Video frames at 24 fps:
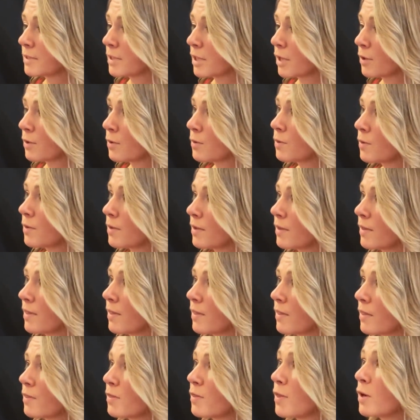So
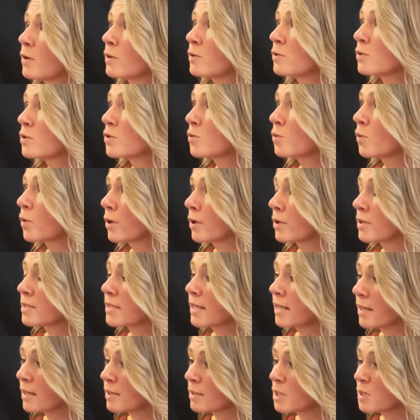those
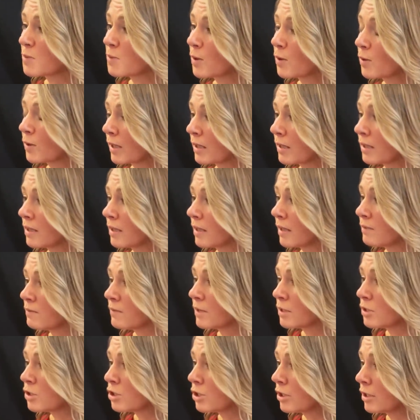words that he spoke at the
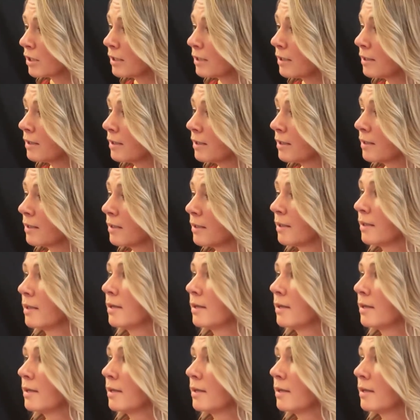convention